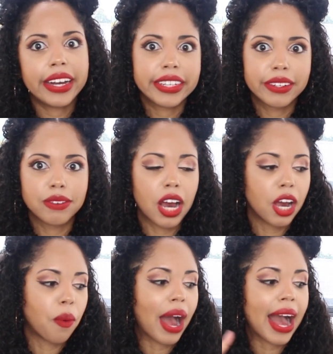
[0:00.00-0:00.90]
I don't
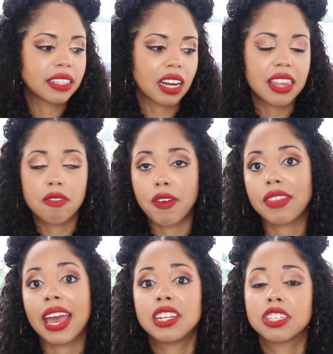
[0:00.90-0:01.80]
know. And I like the
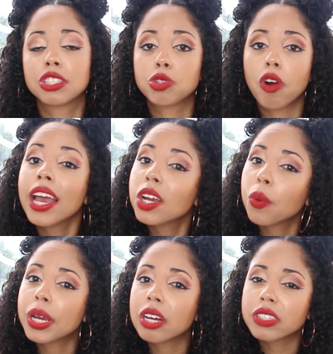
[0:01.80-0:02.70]
fact that it does dry
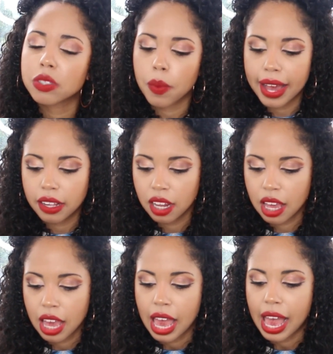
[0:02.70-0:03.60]
quicker as well.
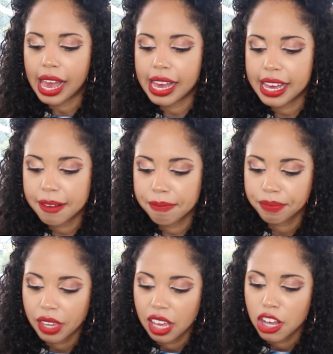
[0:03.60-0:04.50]

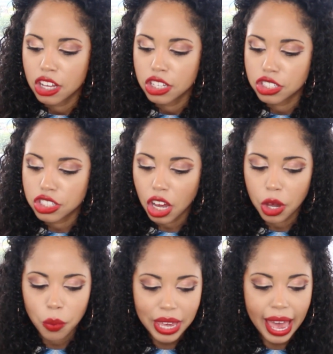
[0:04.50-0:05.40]

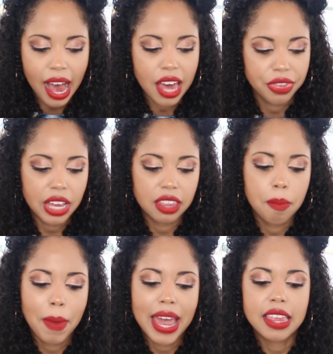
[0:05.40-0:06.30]
So yeah, I think
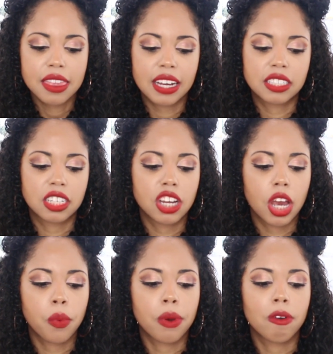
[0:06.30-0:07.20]
the main thing to
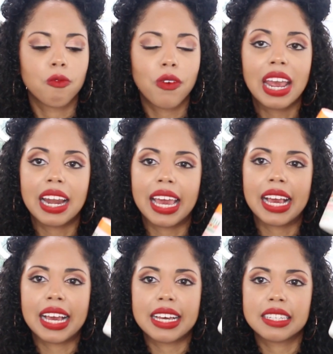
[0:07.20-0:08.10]
know
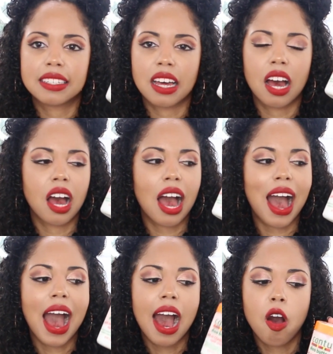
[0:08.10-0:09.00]
really is
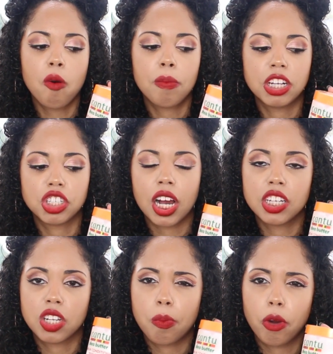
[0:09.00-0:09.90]
how much
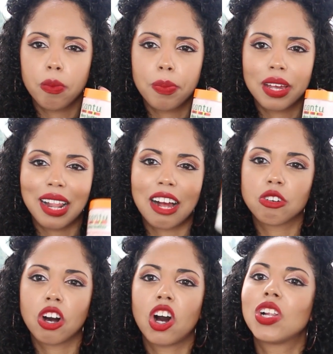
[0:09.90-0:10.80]
isopropyl
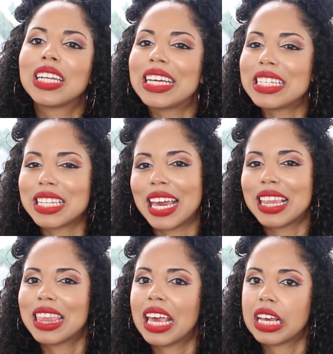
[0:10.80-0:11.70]
alcohol is
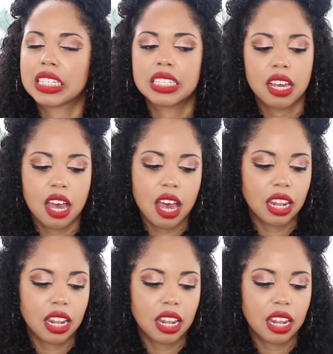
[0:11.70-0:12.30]
in this.